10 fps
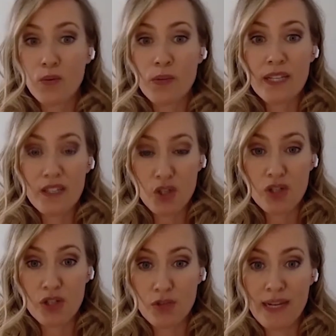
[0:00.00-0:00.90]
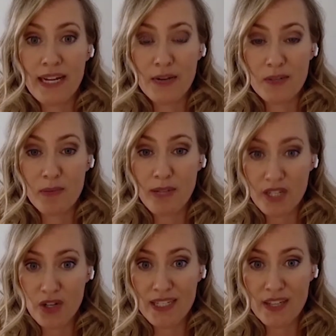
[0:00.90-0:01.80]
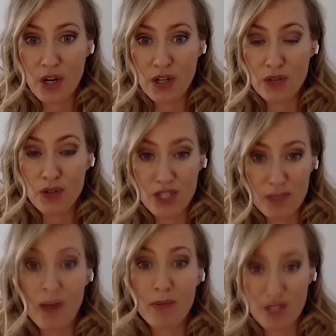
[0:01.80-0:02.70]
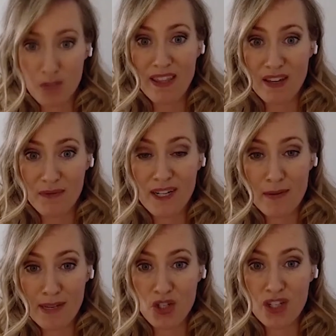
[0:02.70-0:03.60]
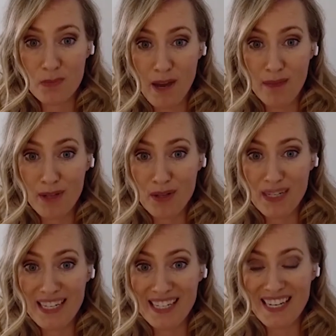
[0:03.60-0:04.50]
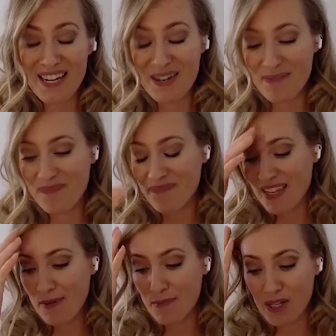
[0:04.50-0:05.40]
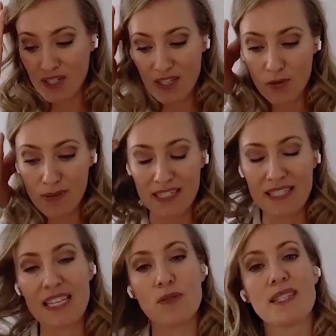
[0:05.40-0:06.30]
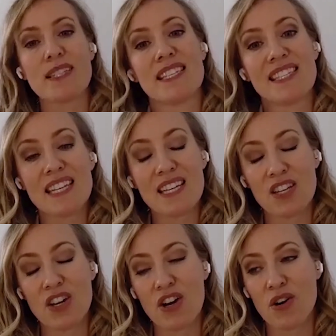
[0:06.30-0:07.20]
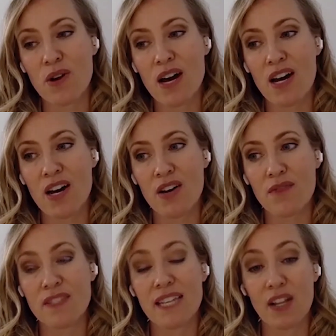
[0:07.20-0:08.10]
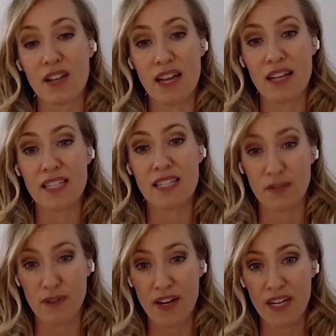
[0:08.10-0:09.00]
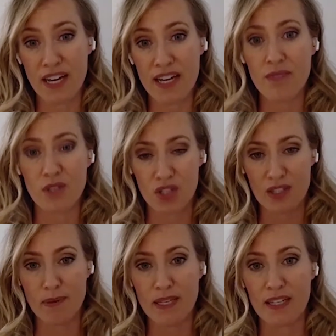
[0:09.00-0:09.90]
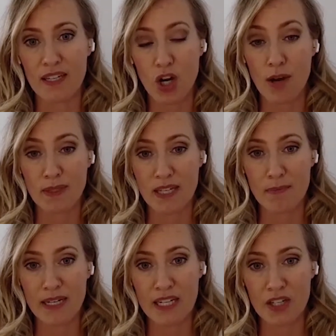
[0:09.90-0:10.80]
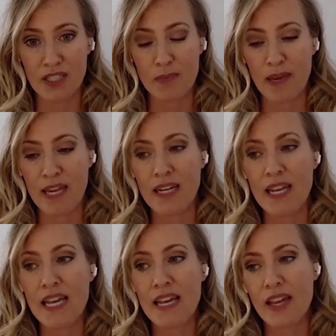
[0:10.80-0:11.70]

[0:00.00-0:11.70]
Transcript: I really should do right now is plagiarize the article just published by that friend I mentioned, Pablo, in um, in Barcelona, because he was the CEO of Tele- Telefonica, which is the big comms company here in Spain.